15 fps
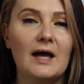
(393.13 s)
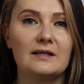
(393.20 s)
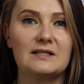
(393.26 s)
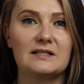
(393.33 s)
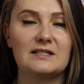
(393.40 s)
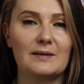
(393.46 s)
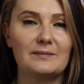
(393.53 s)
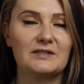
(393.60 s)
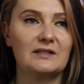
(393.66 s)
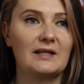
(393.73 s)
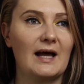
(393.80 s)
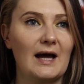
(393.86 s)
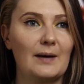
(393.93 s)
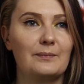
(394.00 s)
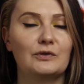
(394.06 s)
that something
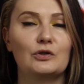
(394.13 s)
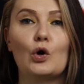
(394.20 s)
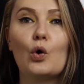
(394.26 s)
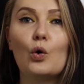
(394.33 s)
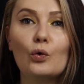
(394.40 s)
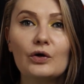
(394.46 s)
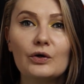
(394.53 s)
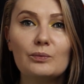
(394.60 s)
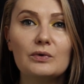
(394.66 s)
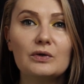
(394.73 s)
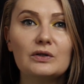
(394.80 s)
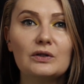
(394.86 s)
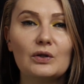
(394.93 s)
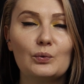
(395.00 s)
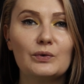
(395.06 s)
happened
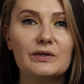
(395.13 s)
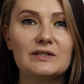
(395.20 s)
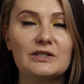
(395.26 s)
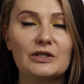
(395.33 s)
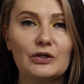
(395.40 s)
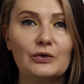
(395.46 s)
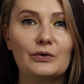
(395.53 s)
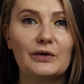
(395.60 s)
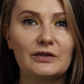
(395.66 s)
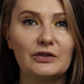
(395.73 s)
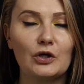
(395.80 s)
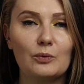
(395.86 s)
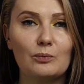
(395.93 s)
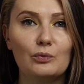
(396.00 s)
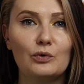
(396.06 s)
horrible with her
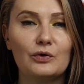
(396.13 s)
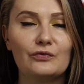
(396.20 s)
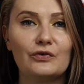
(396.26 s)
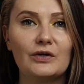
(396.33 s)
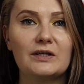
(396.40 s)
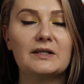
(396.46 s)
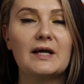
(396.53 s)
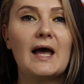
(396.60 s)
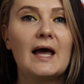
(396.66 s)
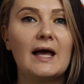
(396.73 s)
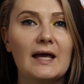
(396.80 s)
and her boyfriend,